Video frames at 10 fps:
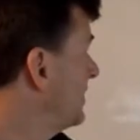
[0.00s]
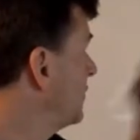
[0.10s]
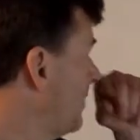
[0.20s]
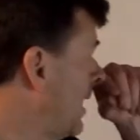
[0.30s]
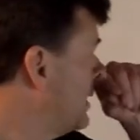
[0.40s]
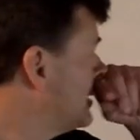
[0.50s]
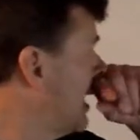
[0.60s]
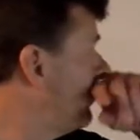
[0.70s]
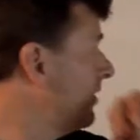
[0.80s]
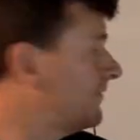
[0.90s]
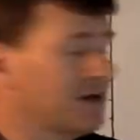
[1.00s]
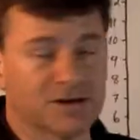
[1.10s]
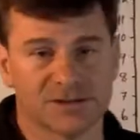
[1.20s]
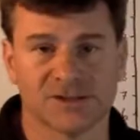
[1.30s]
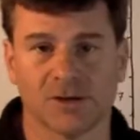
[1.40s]
So my example over here
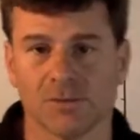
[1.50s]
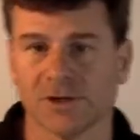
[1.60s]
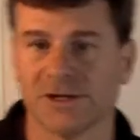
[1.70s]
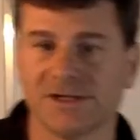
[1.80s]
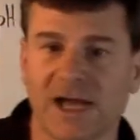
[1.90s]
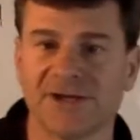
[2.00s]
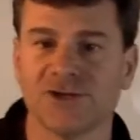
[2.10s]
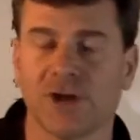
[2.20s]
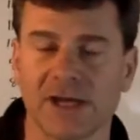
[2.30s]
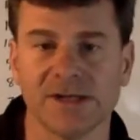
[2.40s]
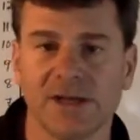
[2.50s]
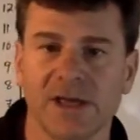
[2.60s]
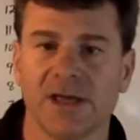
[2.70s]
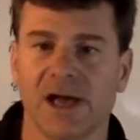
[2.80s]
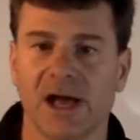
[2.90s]
is, so we're going to titrate
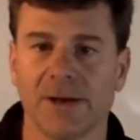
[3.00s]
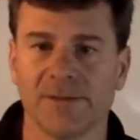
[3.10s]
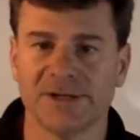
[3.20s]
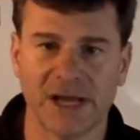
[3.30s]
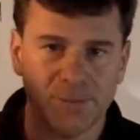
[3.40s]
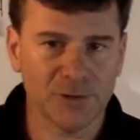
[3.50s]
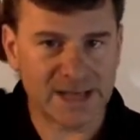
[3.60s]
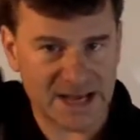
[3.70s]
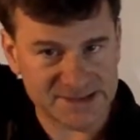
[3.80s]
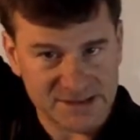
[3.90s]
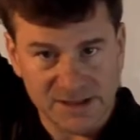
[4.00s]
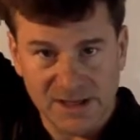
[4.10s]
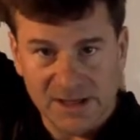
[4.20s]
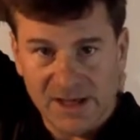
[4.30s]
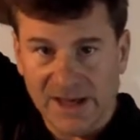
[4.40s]
a diprotic acid,
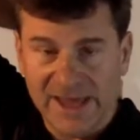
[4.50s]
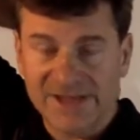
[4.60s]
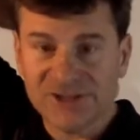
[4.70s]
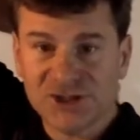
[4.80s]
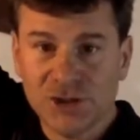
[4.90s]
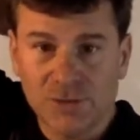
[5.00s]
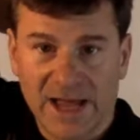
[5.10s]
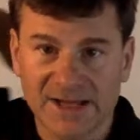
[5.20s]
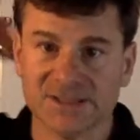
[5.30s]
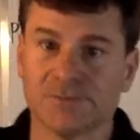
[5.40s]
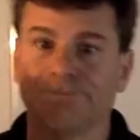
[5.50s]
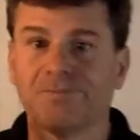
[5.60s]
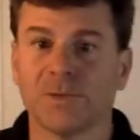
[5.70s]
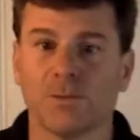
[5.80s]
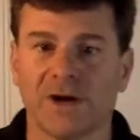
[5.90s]
H2X,
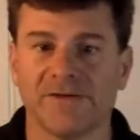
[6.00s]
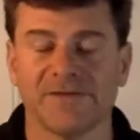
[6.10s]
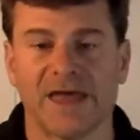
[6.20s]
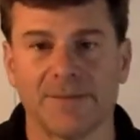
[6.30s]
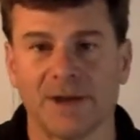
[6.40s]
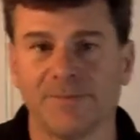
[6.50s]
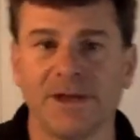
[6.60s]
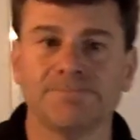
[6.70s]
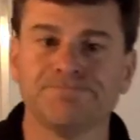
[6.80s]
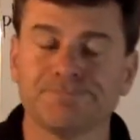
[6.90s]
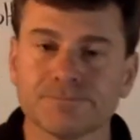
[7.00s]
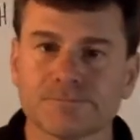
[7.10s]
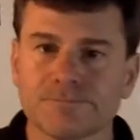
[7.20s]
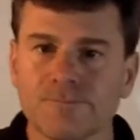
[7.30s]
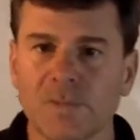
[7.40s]
whatever that might be,
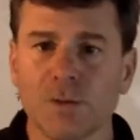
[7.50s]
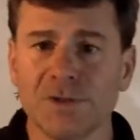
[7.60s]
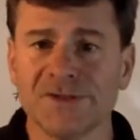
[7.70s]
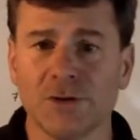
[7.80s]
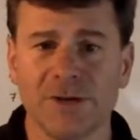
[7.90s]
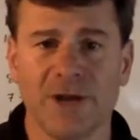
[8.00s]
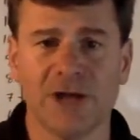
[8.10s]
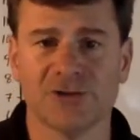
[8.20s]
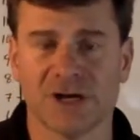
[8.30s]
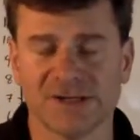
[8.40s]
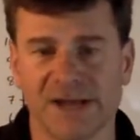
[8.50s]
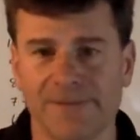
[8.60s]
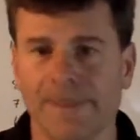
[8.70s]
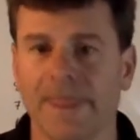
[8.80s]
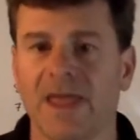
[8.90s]
with sodium hydroxide.
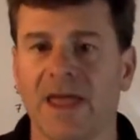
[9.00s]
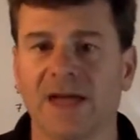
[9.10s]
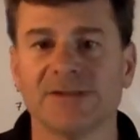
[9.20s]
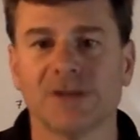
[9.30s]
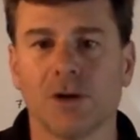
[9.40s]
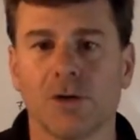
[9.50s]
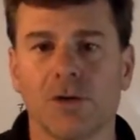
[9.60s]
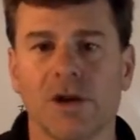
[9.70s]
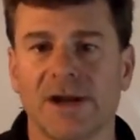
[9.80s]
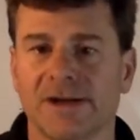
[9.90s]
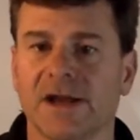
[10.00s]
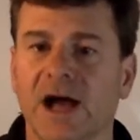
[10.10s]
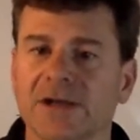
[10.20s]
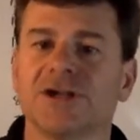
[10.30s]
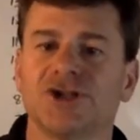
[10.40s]
And
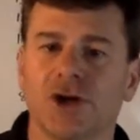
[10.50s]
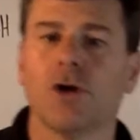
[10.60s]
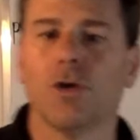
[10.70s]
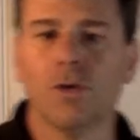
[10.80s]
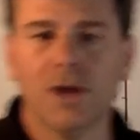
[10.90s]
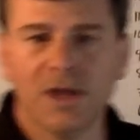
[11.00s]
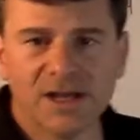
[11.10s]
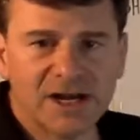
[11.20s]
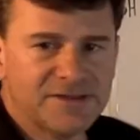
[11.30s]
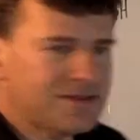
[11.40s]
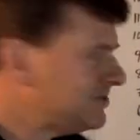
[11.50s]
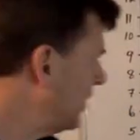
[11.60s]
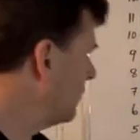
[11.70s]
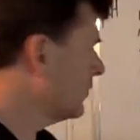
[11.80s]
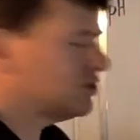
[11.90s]
I'm going to show kind of the general